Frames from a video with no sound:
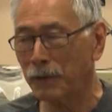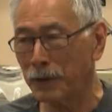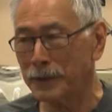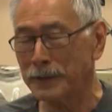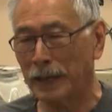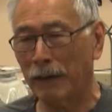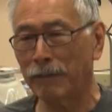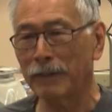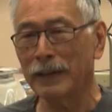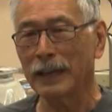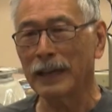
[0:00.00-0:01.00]
for yourself
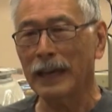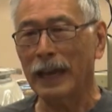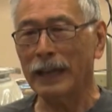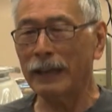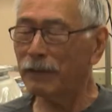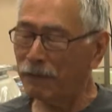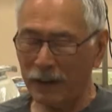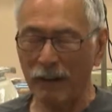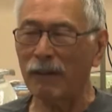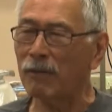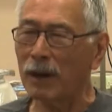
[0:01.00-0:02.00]
and have to
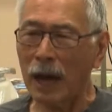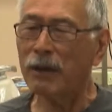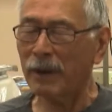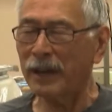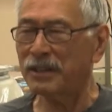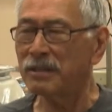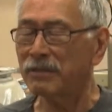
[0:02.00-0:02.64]
figure out, well, how do I do